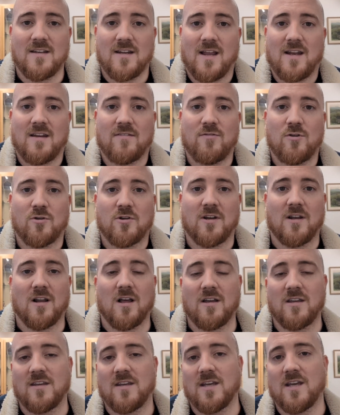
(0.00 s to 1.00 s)
then if you could
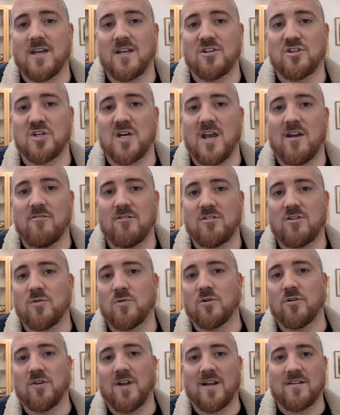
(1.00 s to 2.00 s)
like it, share it, do
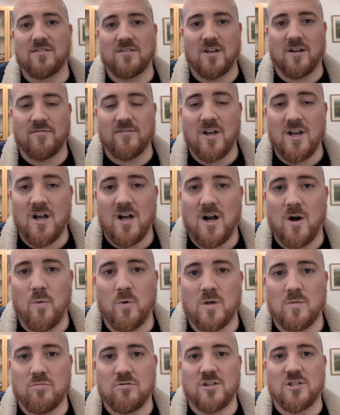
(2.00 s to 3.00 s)
all that stuff, I
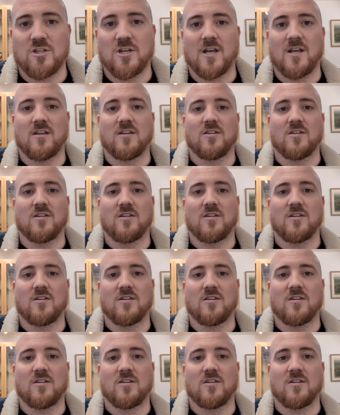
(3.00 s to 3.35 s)
would appreciate it